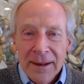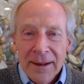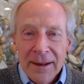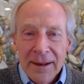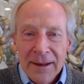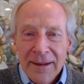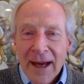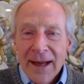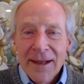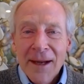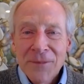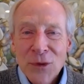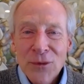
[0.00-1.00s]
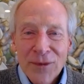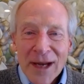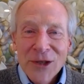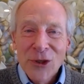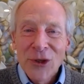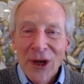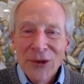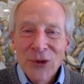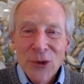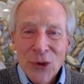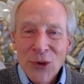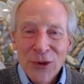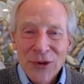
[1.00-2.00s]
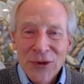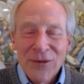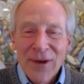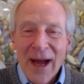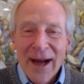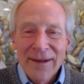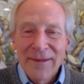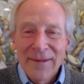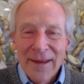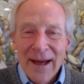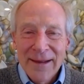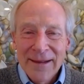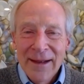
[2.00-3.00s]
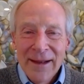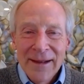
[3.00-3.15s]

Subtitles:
That observation underscores the fact that